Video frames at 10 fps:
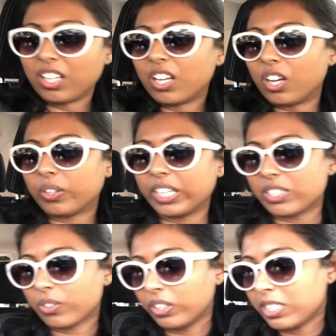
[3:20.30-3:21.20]
Okay,
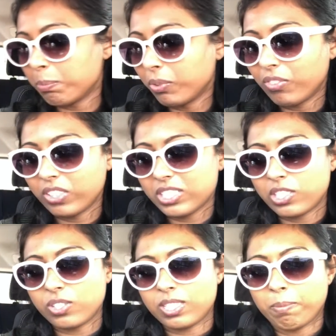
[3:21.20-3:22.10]
so let's move on
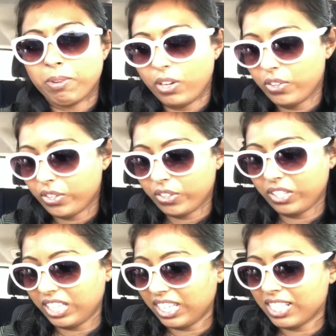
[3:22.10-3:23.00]
to some other
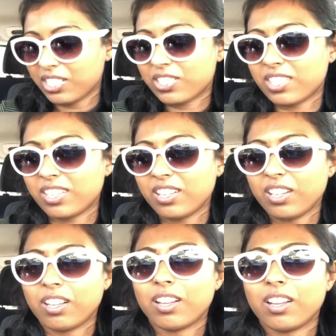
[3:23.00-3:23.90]
things.
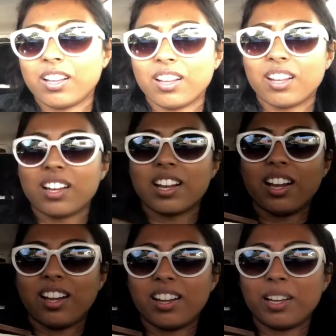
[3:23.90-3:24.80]

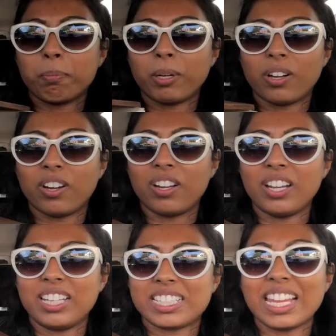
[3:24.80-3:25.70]
I
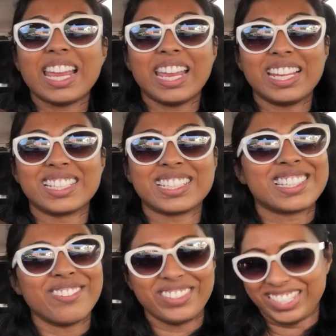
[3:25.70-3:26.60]
bought a
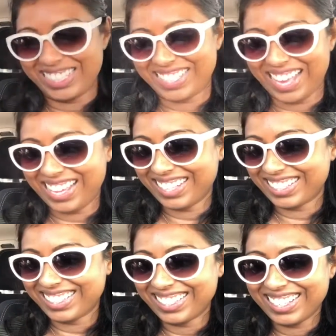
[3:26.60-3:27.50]
nativity set.